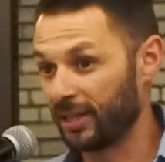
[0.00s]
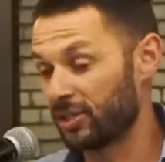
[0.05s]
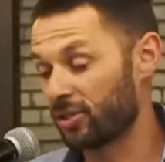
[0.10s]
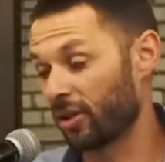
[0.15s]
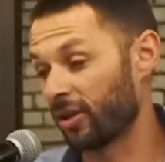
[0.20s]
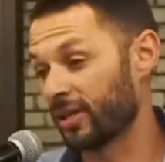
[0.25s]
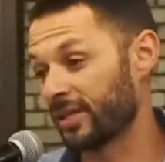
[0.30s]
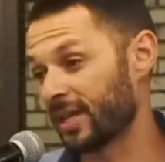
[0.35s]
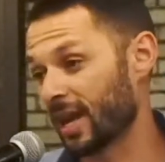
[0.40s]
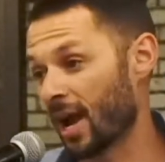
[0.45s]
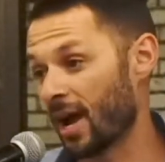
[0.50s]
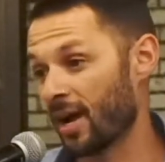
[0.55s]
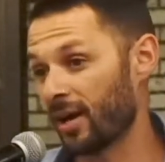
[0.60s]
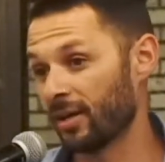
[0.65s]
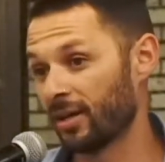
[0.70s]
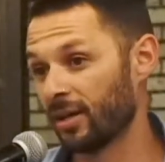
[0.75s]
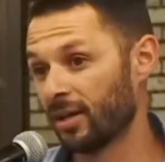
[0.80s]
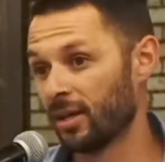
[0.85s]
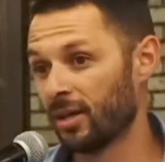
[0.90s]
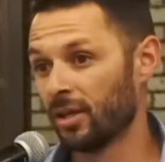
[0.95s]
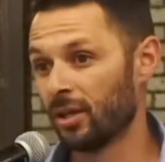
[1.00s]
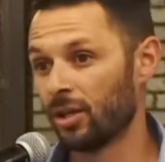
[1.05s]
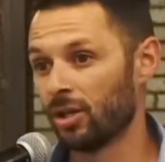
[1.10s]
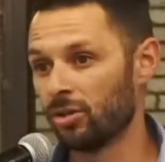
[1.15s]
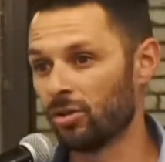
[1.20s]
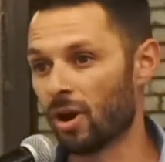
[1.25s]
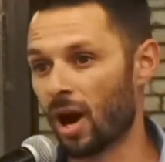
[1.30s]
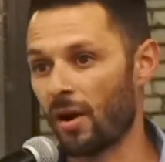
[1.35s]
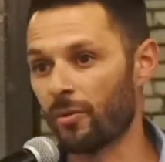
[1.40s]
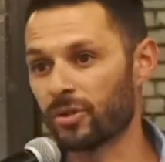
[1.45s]
least on the side,
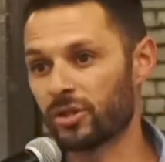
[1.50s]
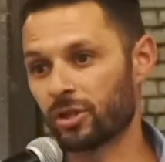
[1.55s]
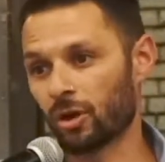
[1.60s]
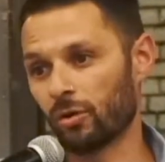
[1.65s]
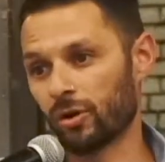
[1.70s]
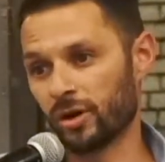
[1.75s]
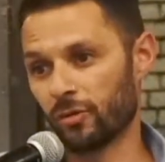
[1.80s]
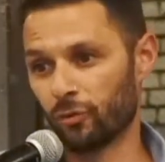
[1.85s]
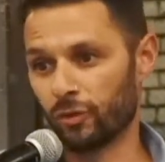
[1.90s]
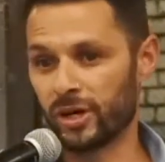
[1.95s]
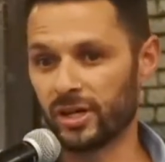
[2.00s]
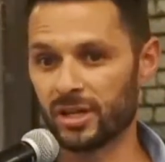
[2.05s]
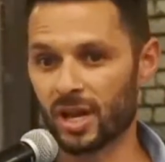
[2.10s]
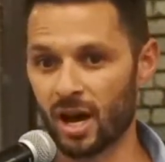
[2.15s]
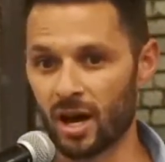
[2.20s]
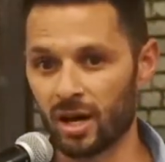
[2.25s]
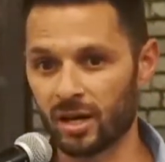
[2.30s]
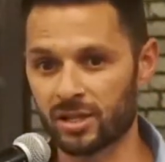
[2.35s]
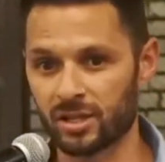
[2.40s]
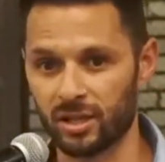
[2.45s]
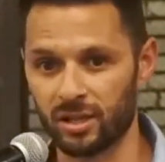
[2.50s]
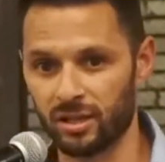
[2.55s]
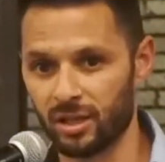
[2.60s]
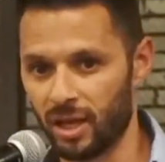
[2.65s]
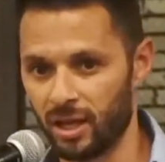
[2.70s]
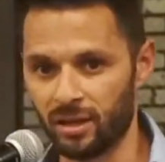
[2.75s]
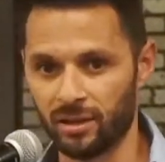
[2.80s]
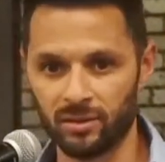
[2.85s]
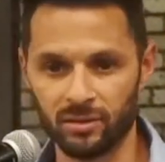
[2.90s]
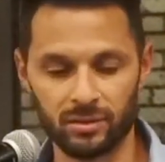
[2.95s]
you know, I was throwing in Redux
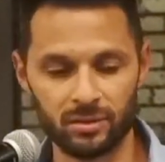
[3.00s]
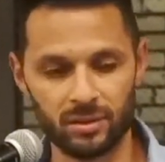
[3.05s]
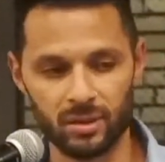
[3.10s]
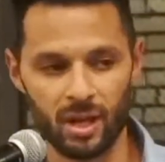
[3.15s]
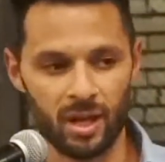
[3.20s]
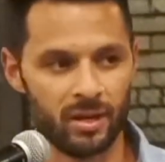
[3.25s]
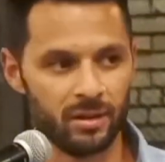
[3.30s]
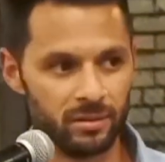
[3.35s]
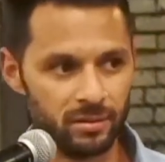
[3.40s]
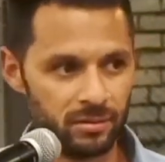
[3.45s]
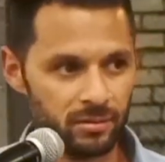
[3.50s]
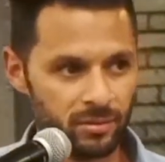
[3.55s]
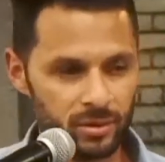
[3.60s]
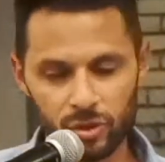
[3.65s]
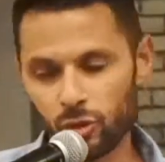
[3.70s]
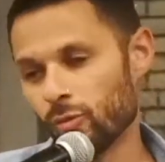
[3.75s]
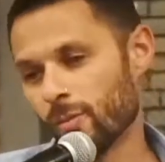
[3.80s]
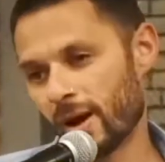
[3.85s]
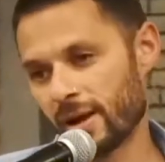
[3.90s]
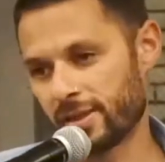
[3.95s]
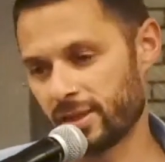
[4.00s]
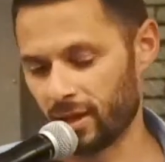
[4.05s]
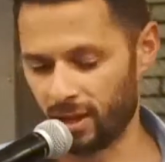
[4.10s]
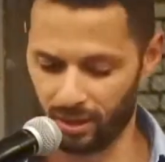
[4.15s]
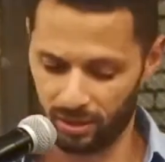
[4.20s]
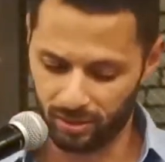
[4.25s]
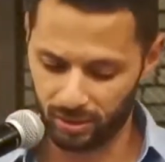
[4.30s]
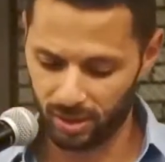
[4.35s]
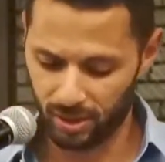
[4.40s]
and doing my thing.